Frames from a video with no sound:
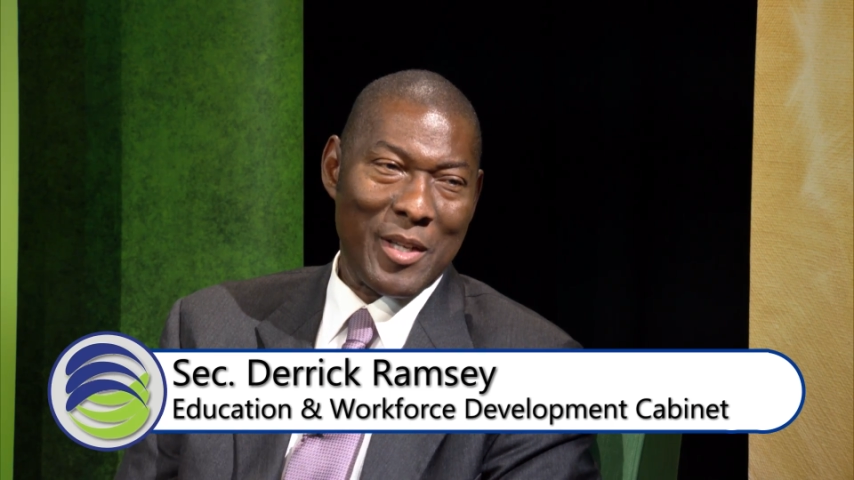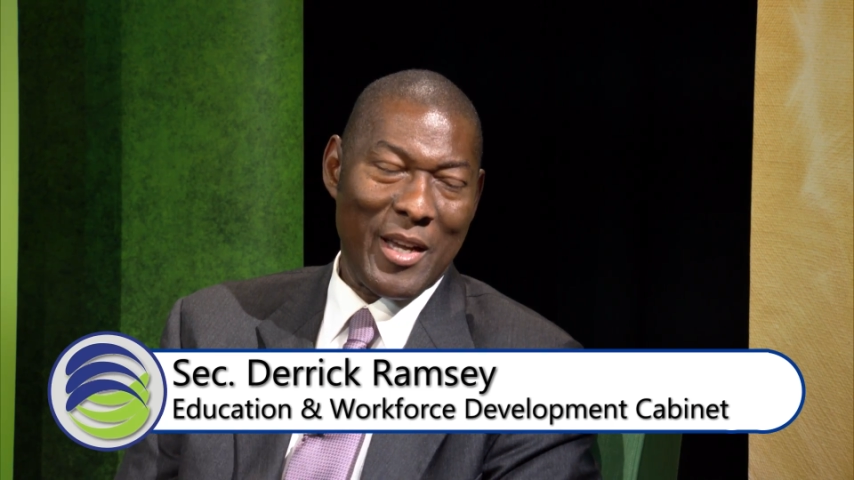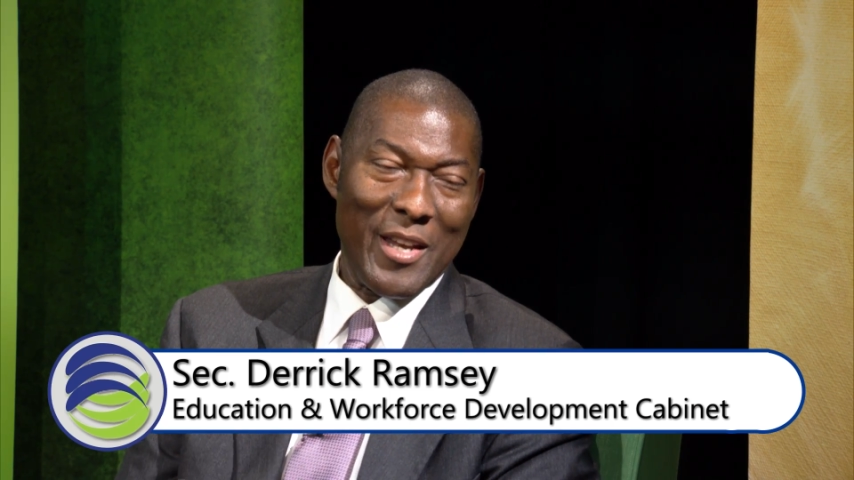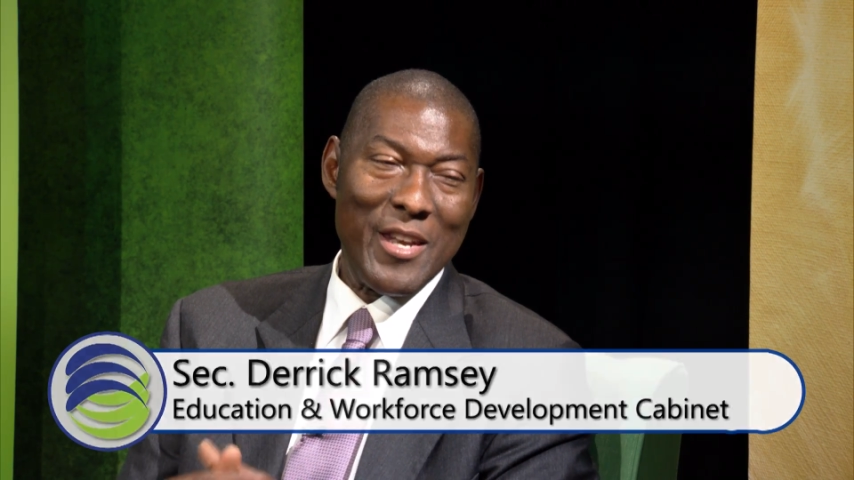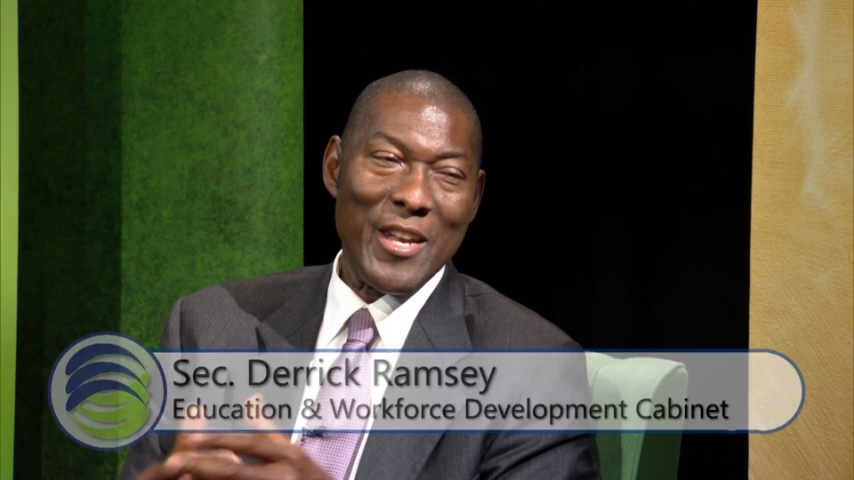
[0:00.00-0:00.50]

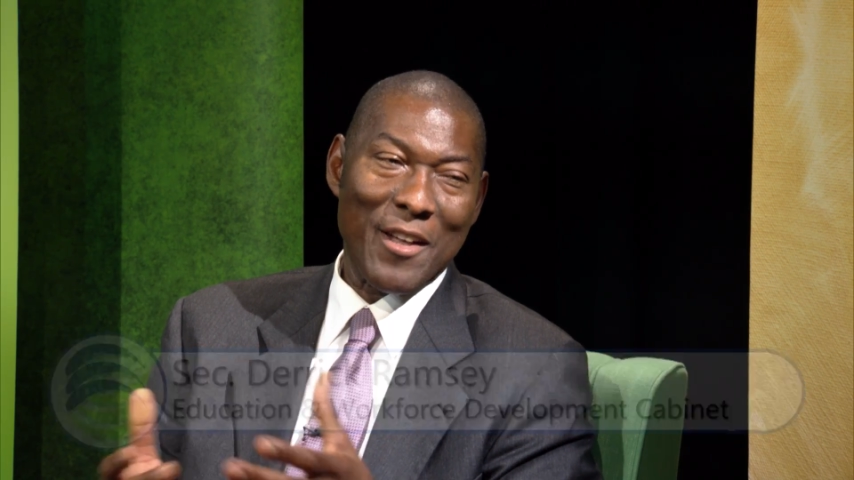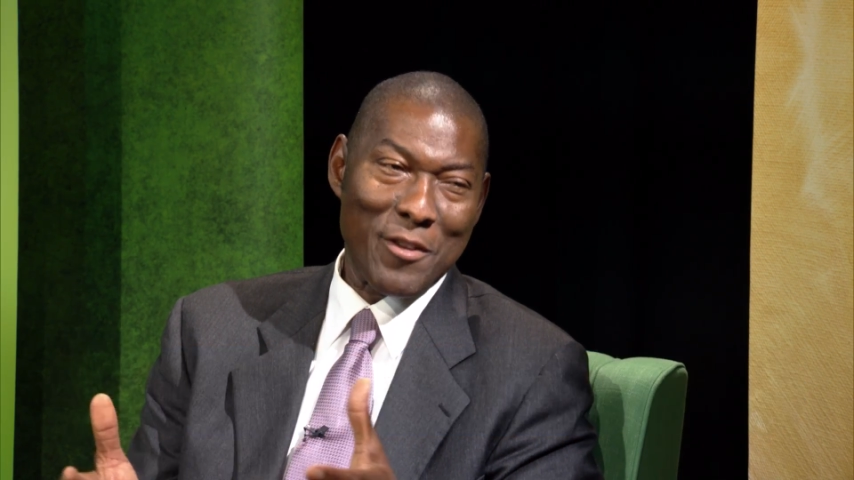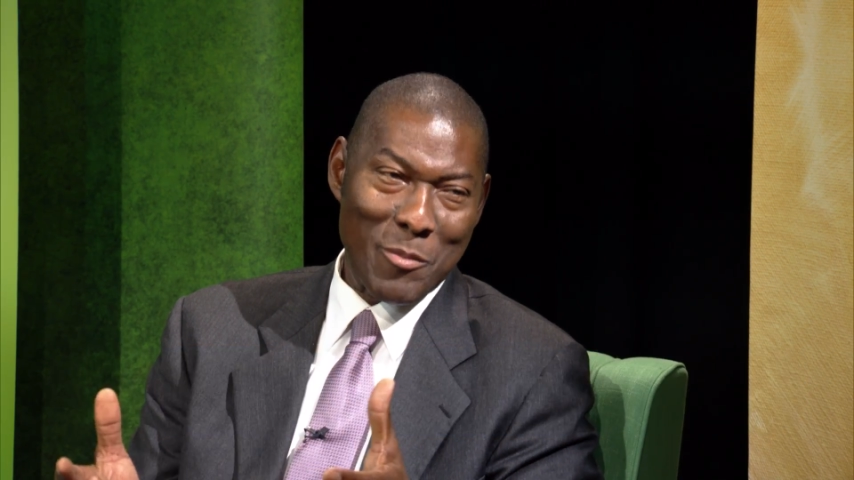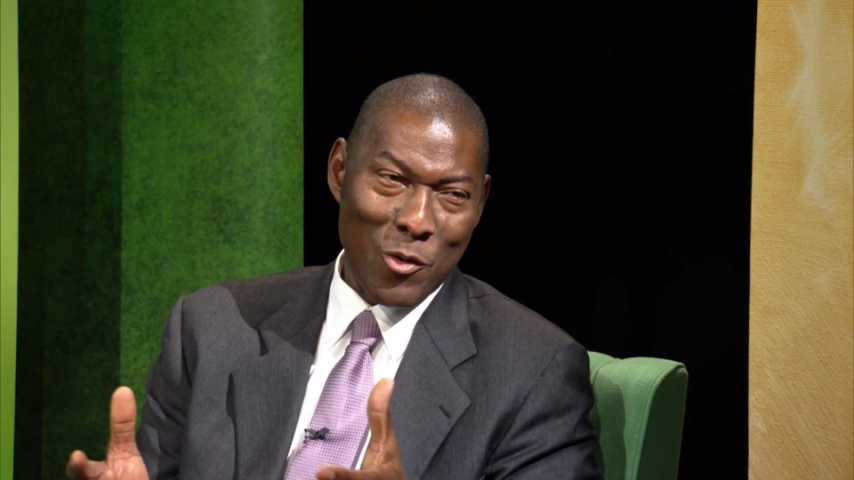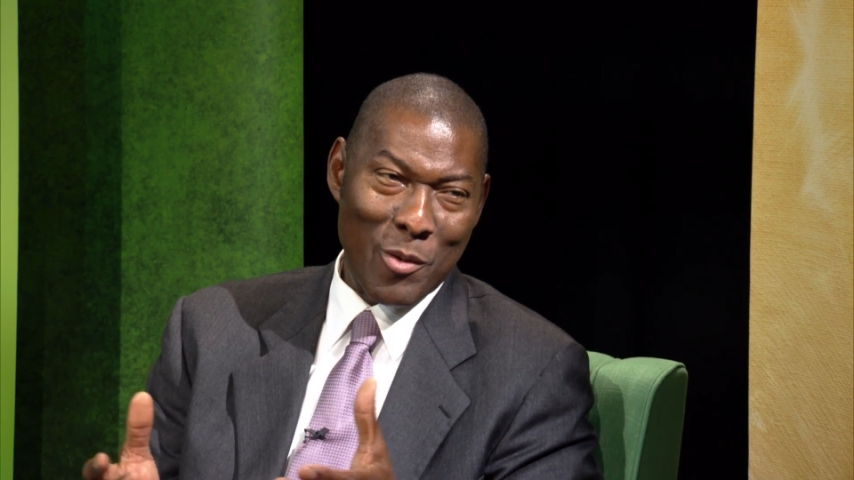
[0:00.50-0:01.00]
and
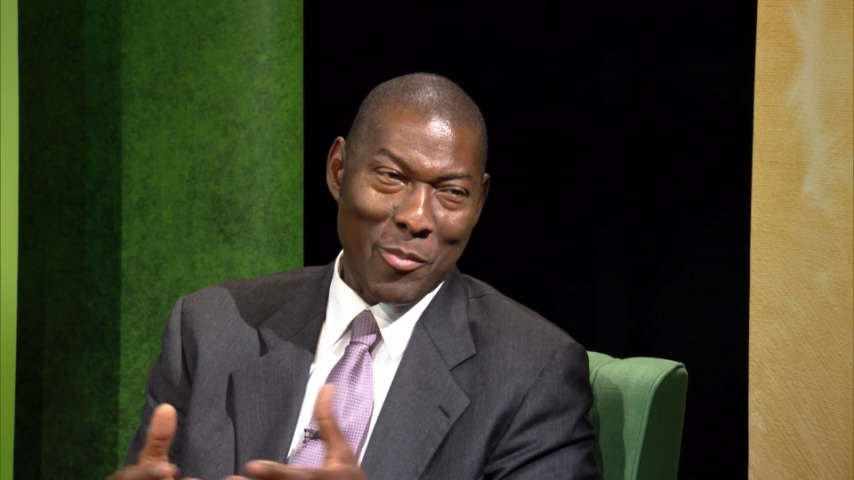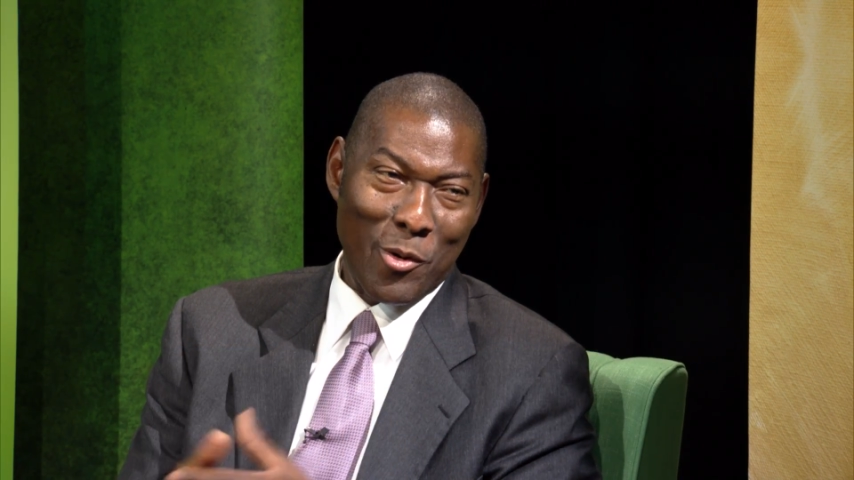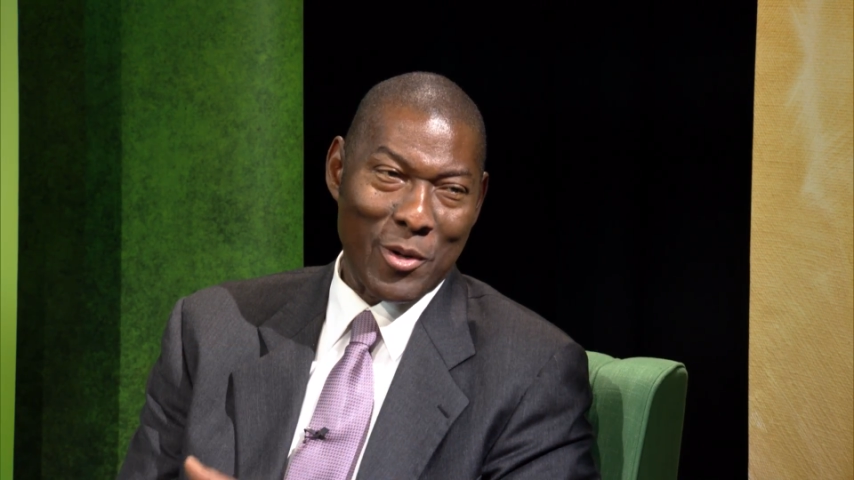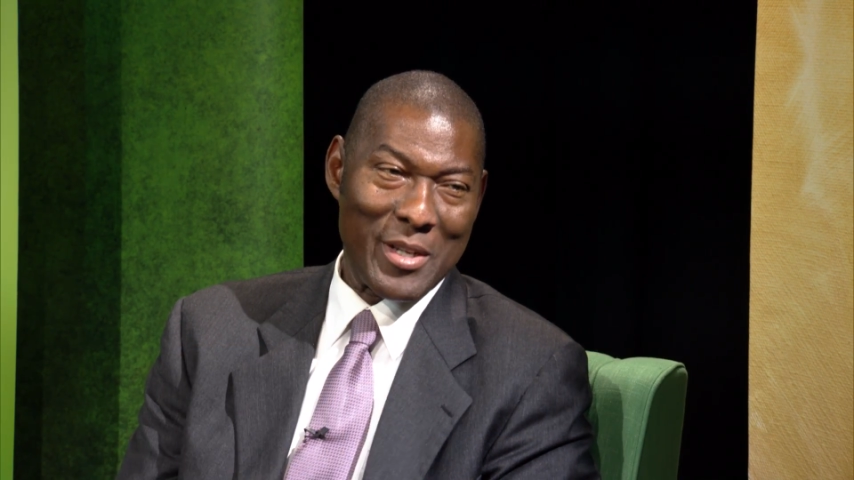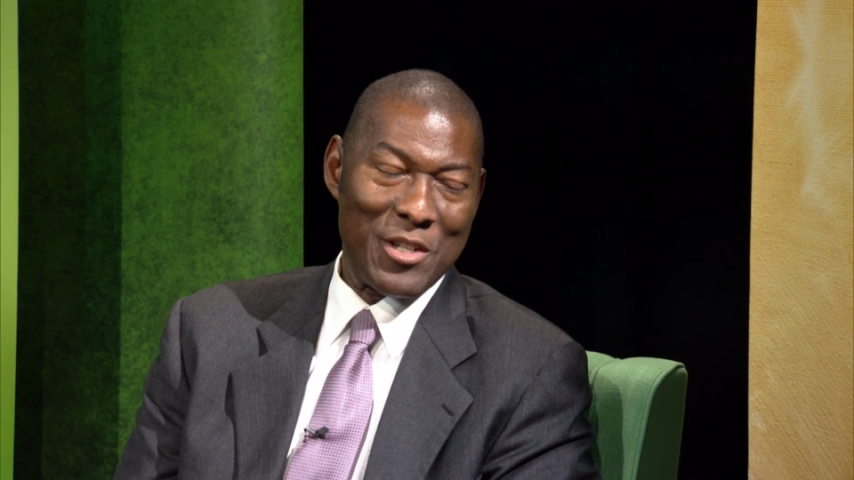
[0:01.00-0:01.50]
nothing more
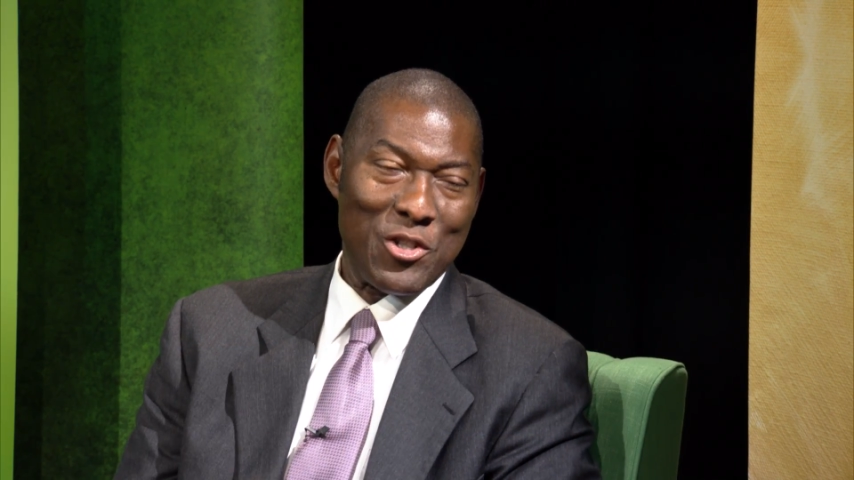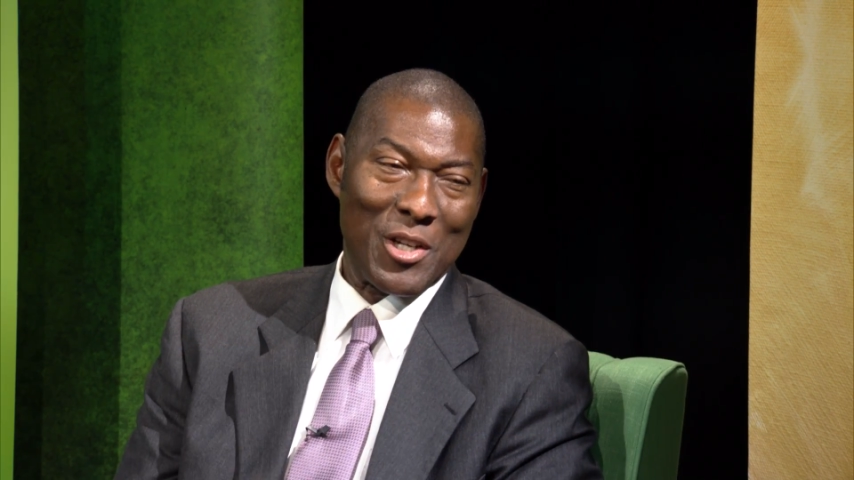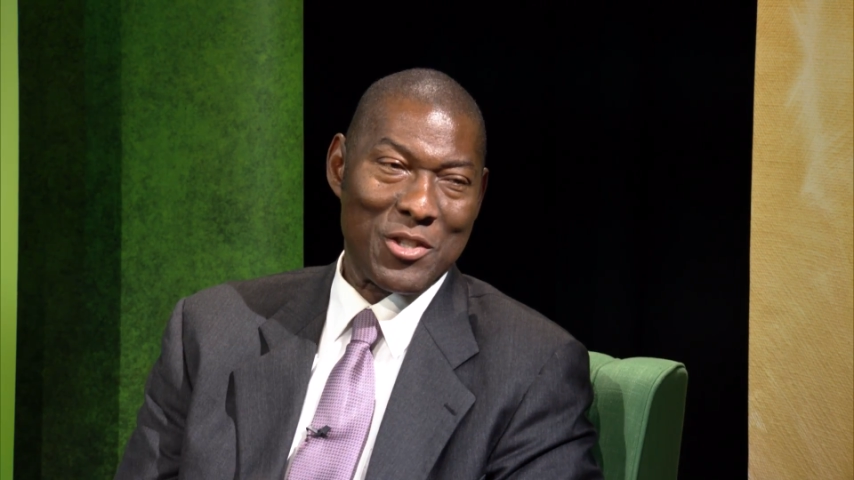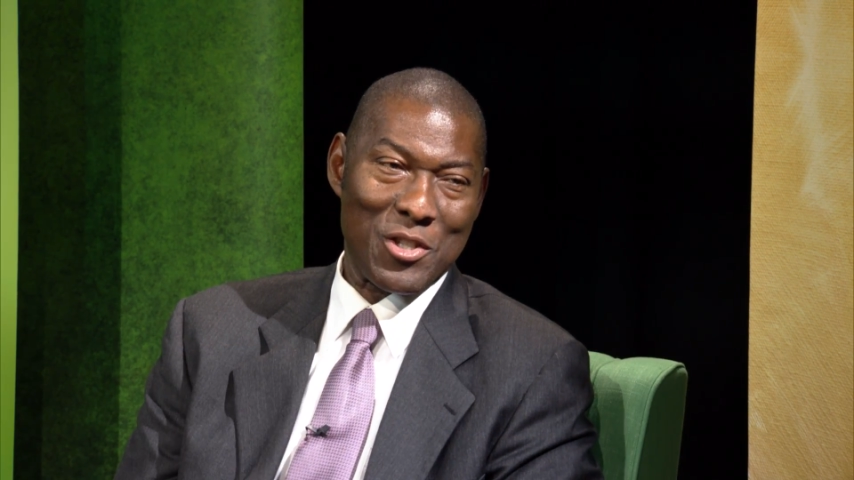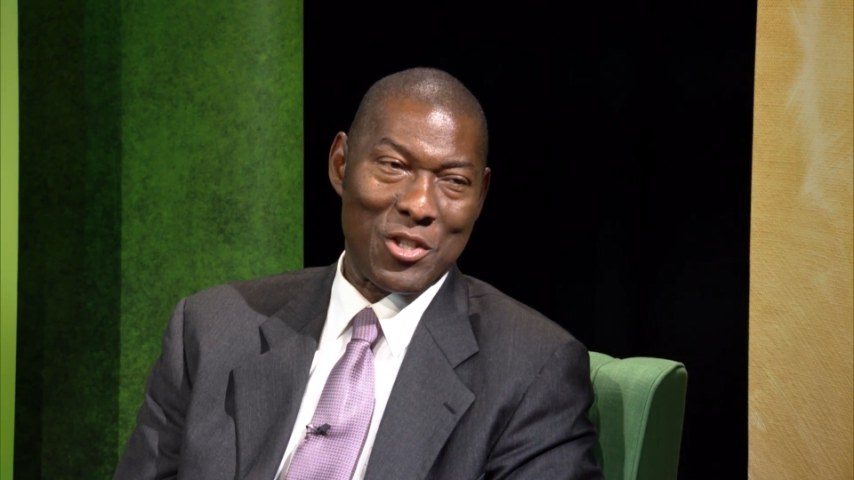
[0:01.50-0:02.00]
important than
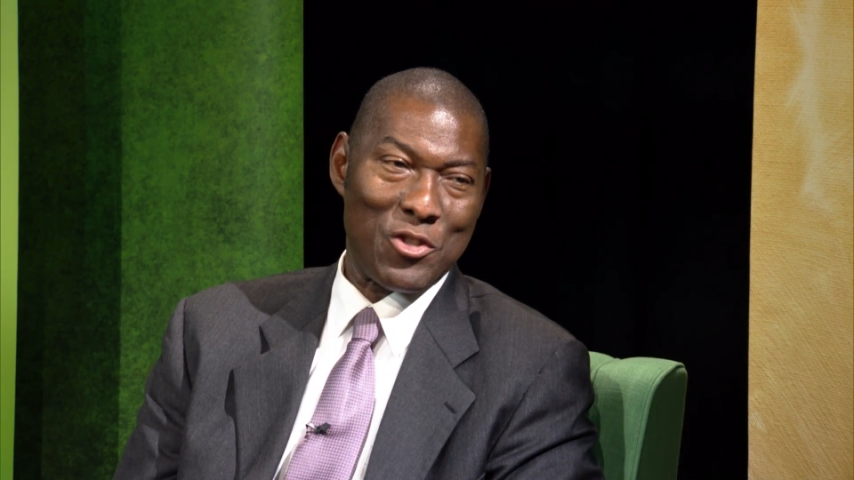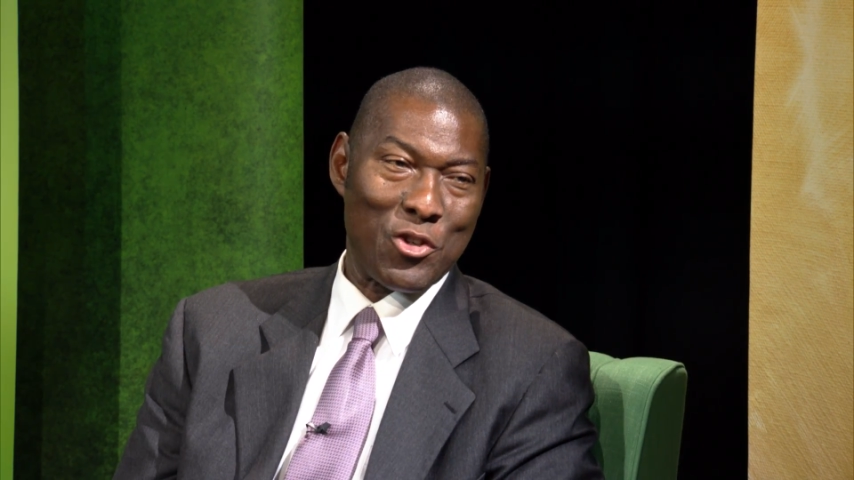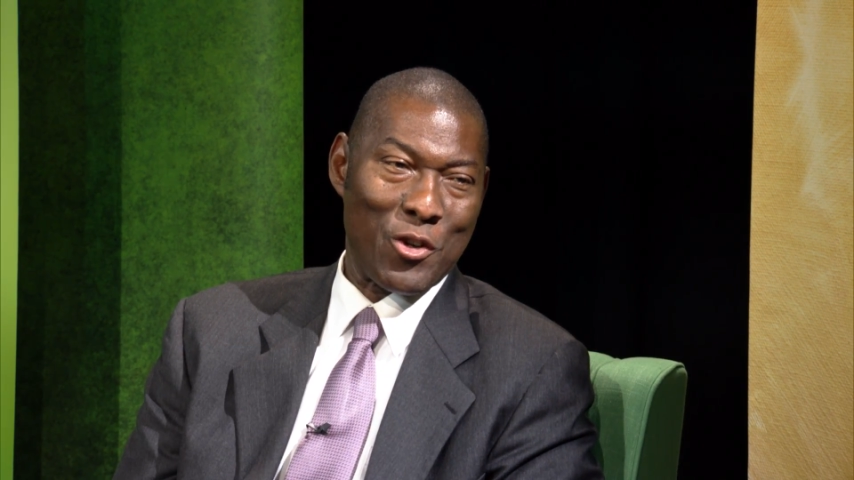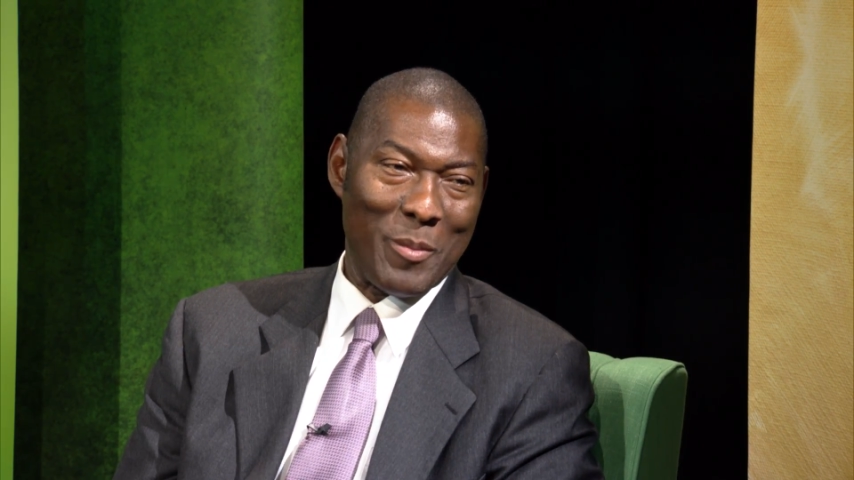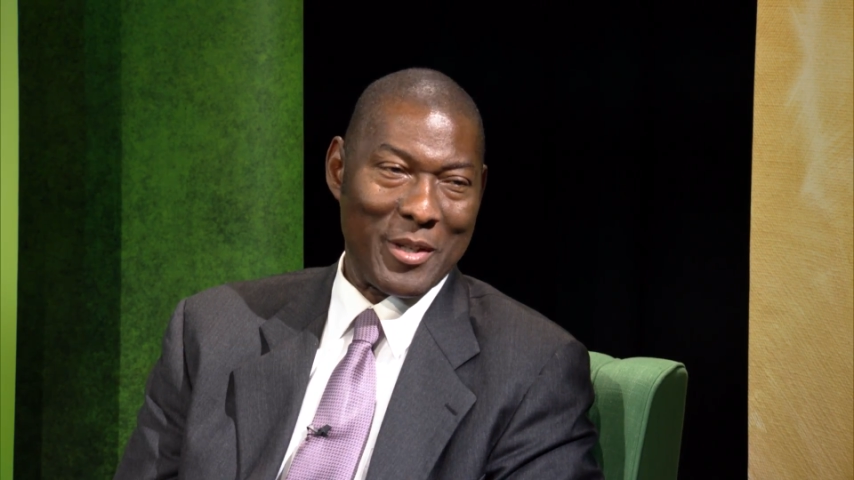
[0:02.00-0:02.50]
justice at Journeyman.